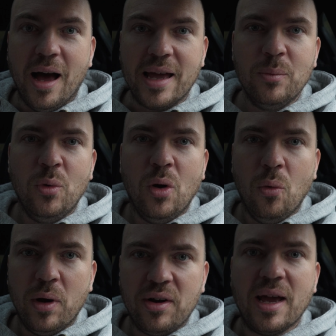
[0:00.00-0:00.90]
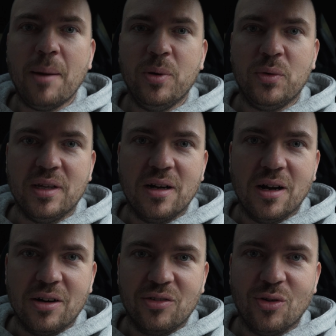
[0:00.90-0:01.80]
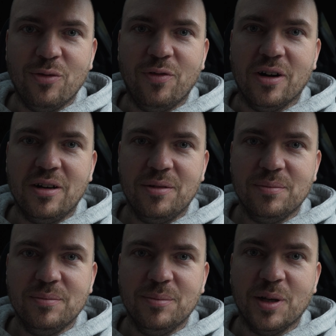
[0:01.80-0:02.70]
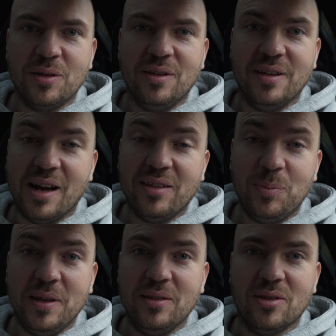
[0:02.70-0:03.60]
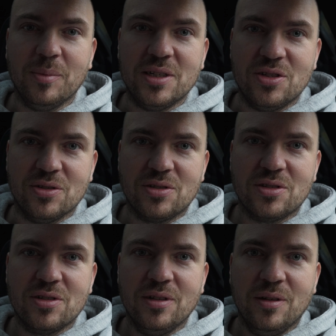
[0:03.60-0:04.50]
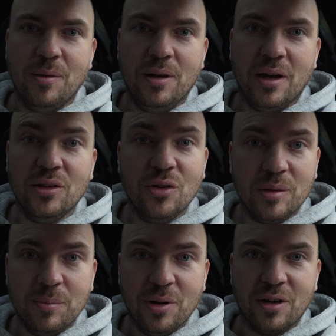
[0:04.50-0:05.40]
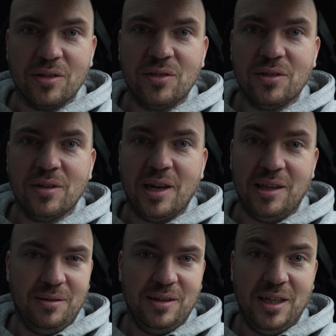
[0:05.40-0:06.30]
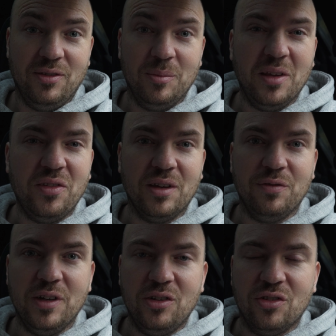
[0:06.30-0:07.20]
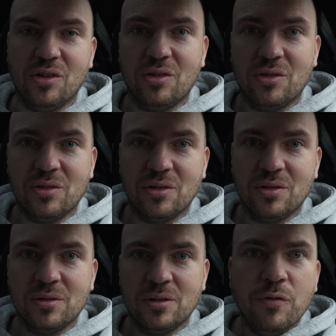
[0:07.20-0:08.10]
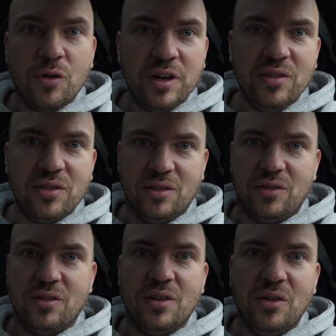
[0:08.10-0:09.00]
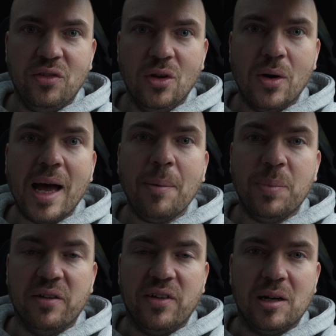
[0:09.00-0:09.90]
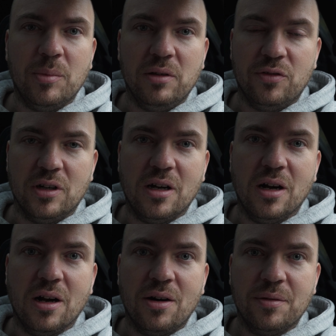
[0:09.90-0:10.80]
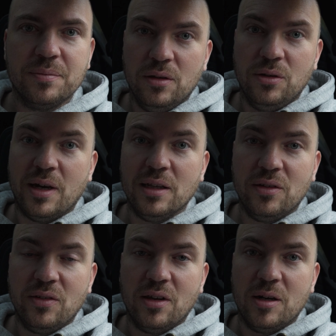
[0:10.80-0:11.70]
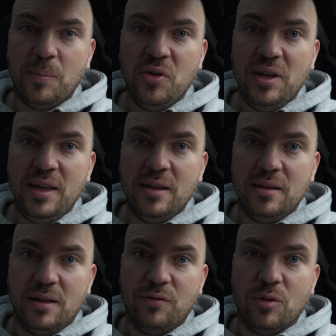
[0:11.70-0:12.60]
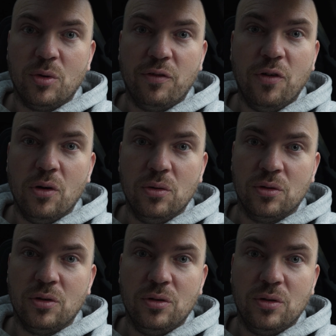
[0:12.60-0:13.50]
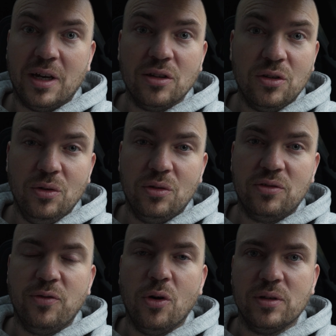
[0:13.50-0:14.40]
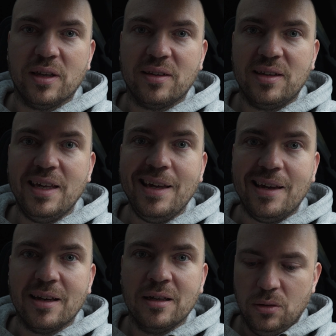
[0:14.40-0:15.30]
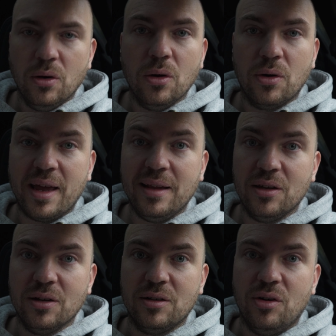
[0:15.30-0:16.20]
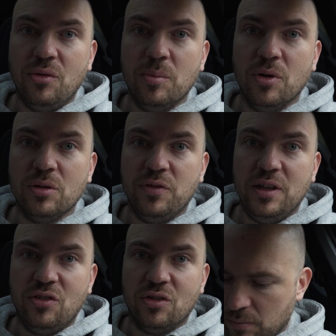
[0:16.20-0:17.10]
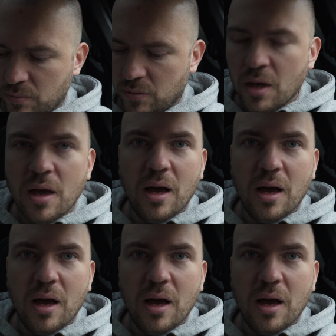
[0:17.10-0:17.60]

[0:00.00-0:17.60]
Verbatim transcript: I am very happy with the car so far, but there has been some issues. Annoying bugs and even missing features. For instance, there is no app available for the car. You cannot start preheating from your phone, you cannot use phone as key, or any other remote features.